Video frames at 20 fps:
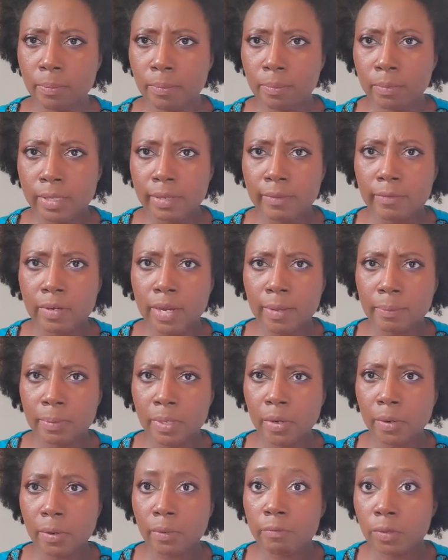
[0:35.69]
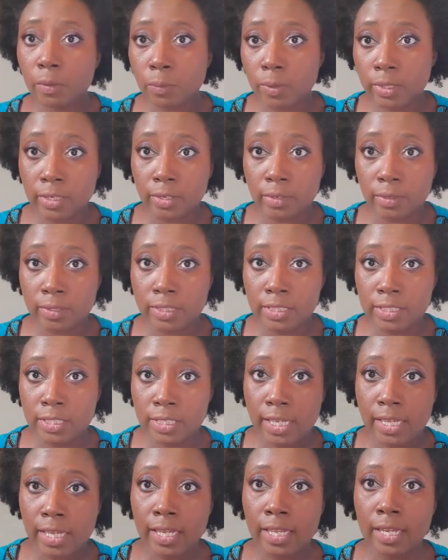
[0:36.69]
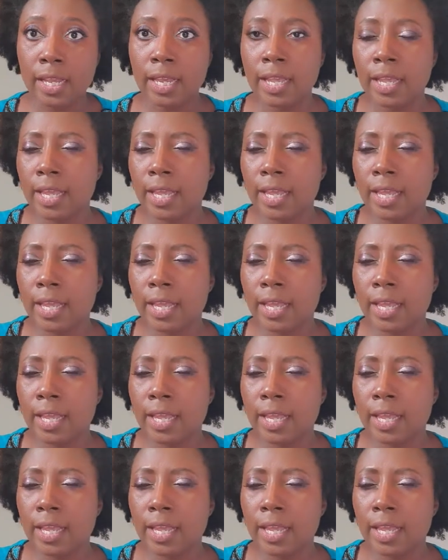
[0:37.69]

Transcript: leave it up here if you want to go and see it.